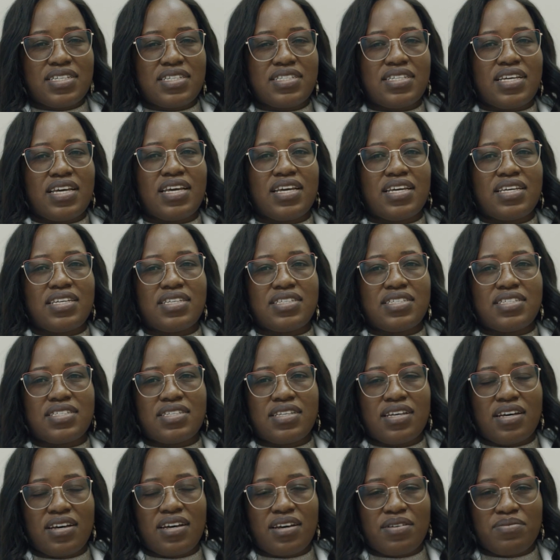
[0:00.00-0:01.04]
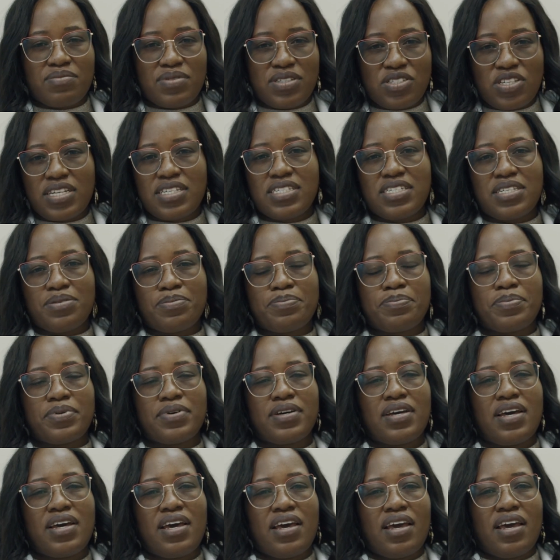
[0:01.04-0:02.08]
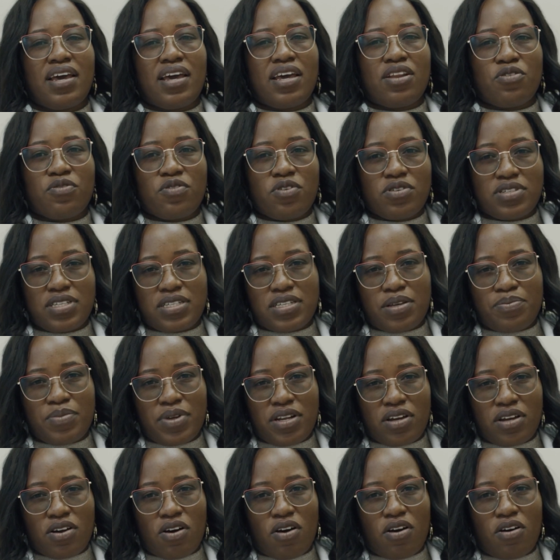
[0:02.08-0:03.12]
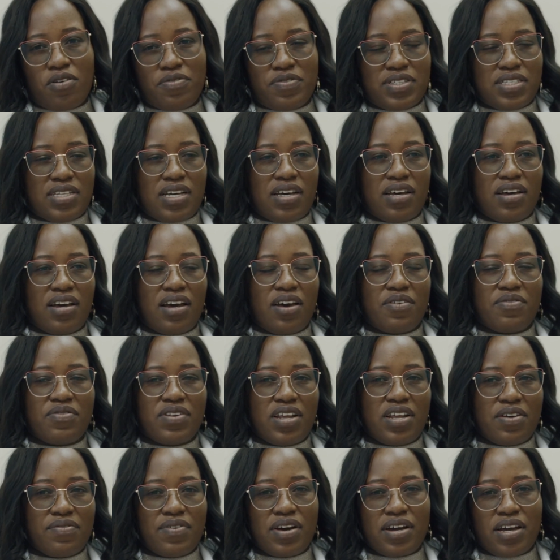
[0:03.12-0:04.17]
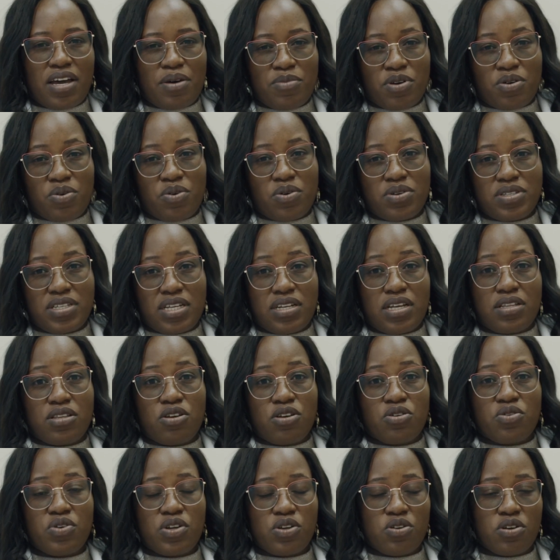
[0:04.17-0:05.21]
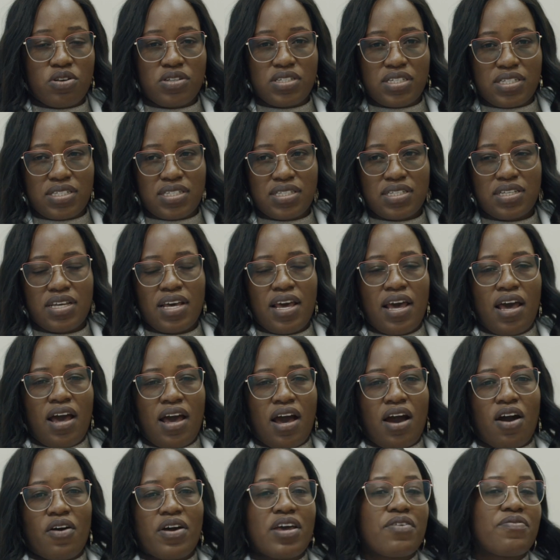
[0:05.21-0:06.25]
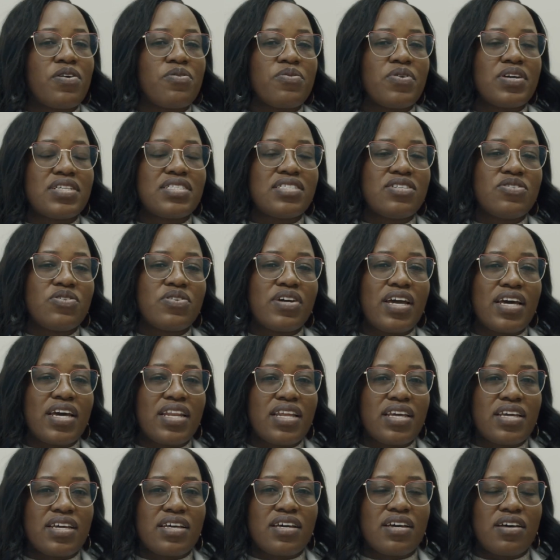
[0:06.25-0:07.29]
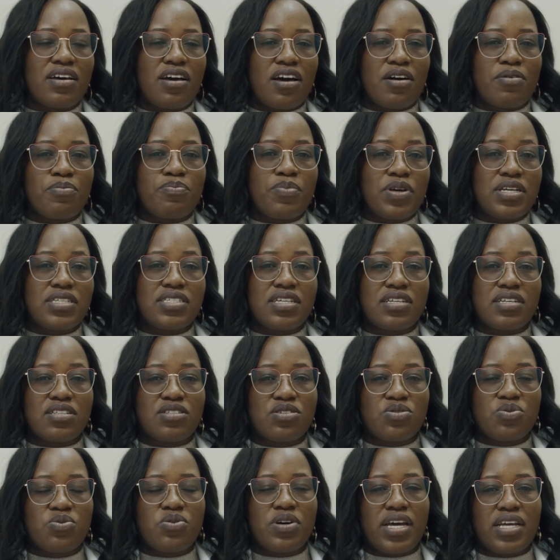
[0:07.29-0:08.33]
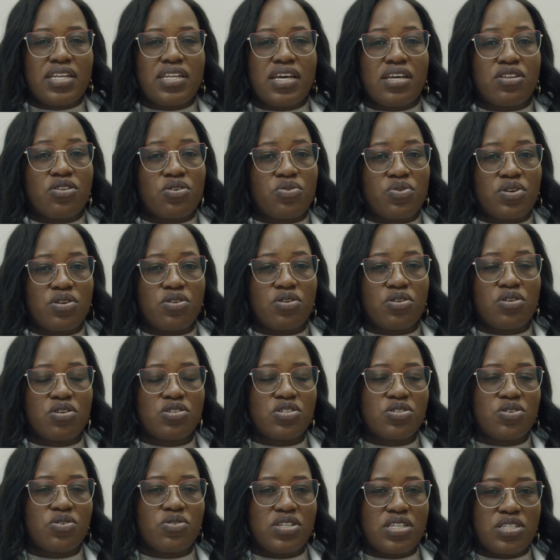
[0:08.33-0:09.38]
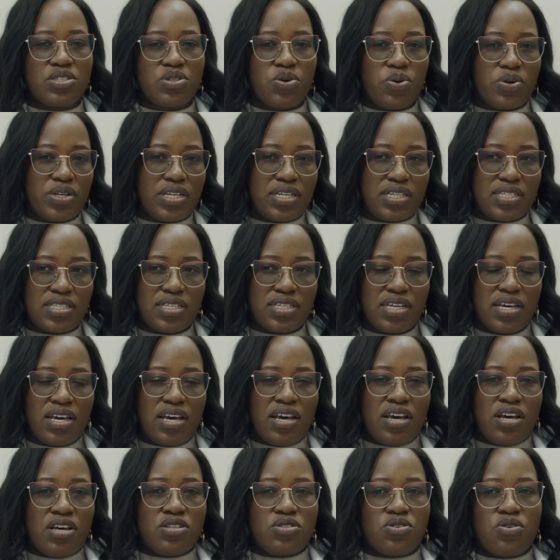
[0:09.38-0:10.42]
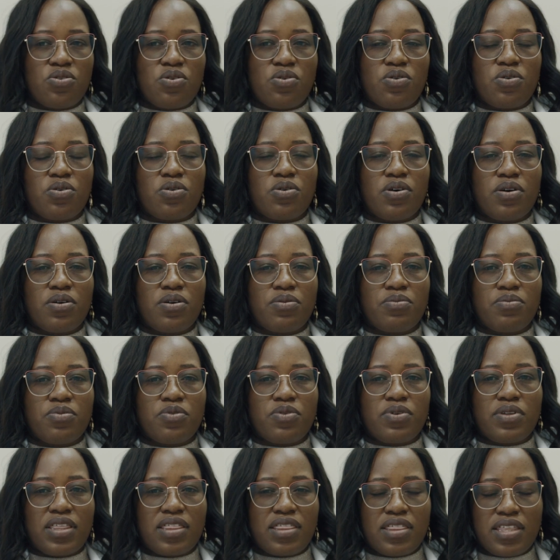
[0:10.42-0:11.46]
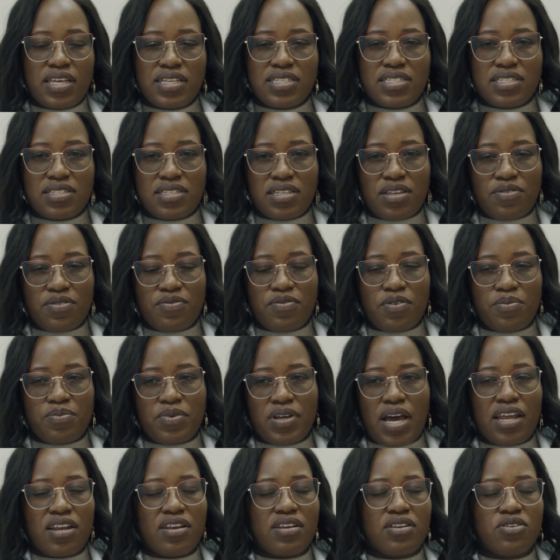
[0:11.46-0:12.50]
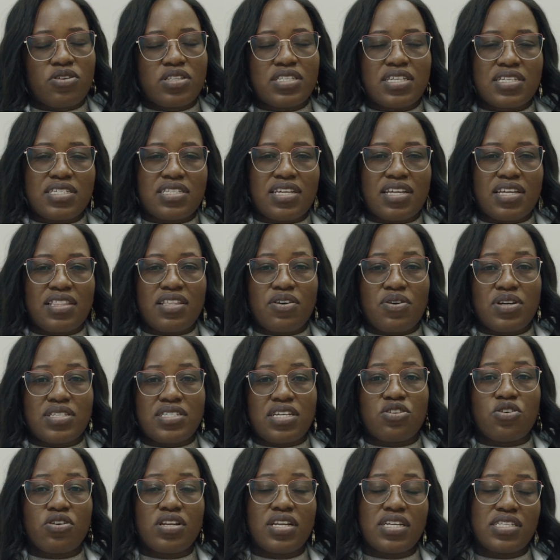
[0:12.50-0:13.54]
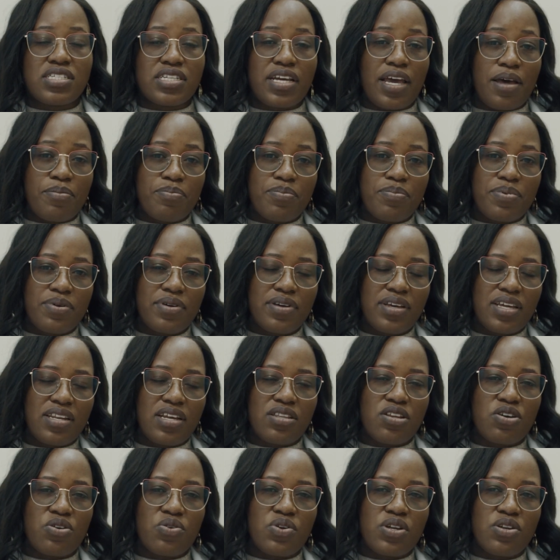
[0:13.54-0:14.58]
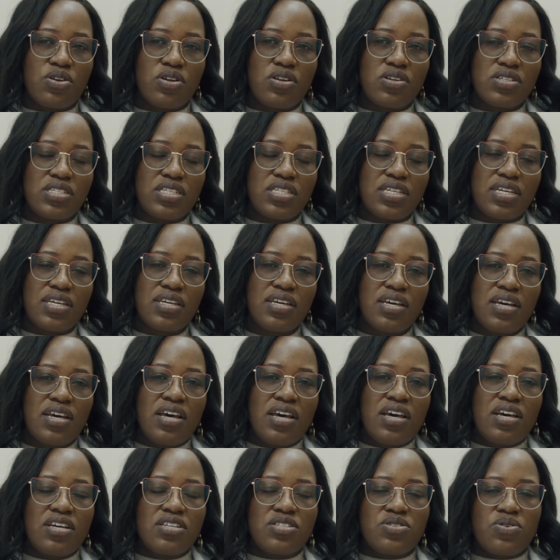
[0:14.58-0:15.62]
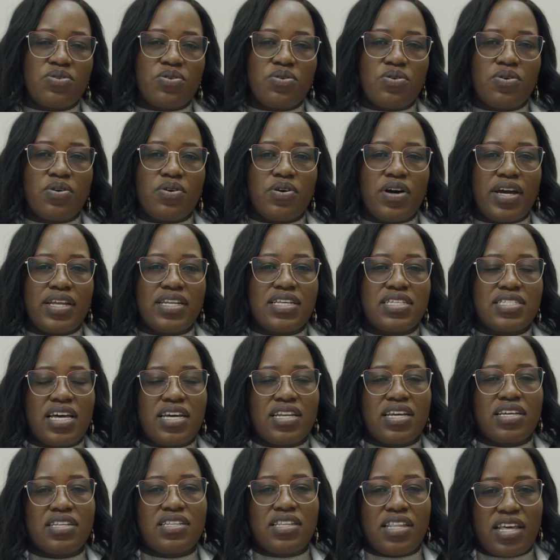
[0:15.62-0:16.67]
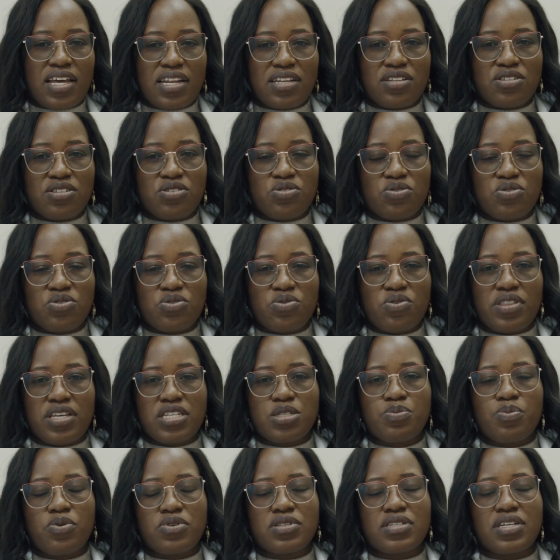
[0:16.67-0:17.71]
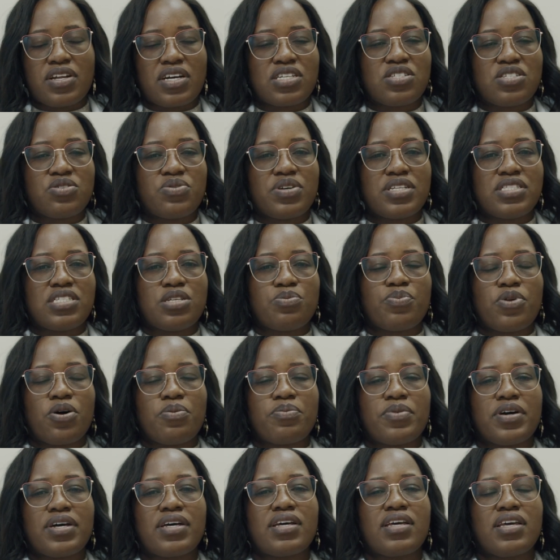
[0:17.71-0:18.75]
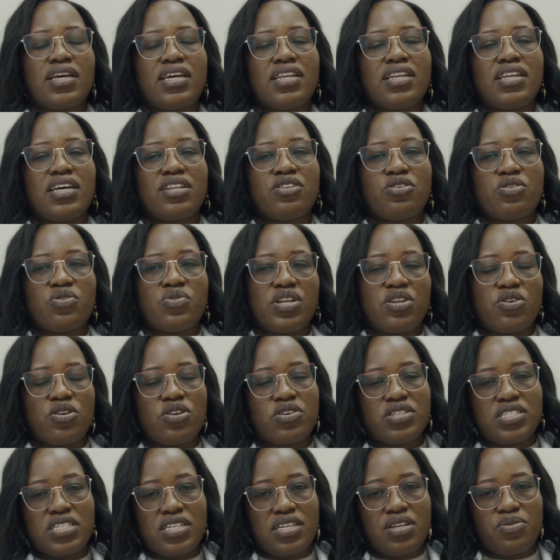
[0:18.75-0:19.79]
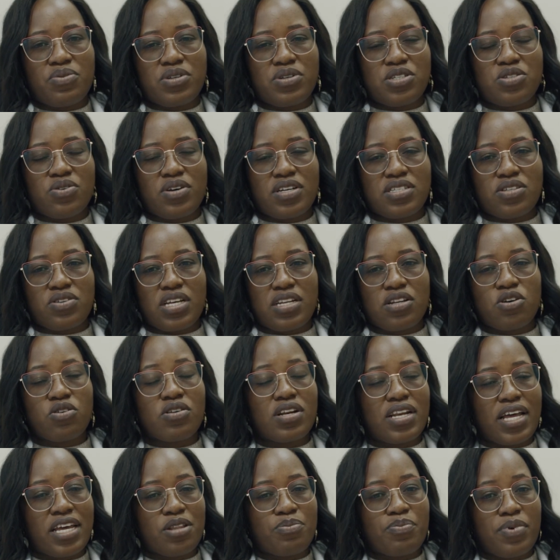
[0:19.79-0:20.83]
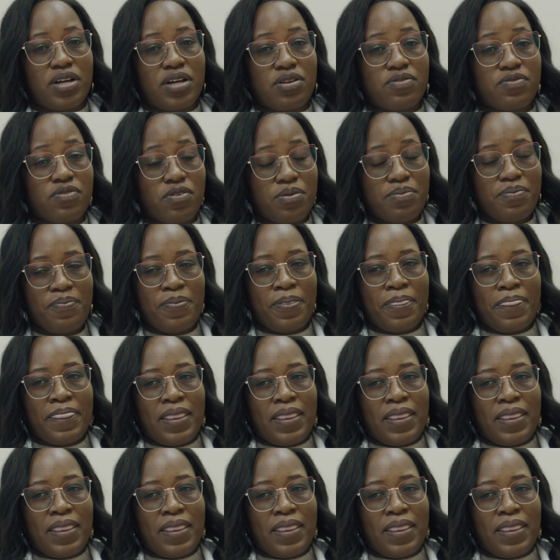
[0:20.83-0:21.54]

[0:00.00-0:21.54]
days, internship, and of course as a medical officer, I've never come across an endocrinologist. However, we are still getting patients who had endocrinological disorders. So with this information, I noticed that there was a knowledge gap in endocrinology. So I decided then to do this postgraduate diploma in endocrinology, which was on an online platform.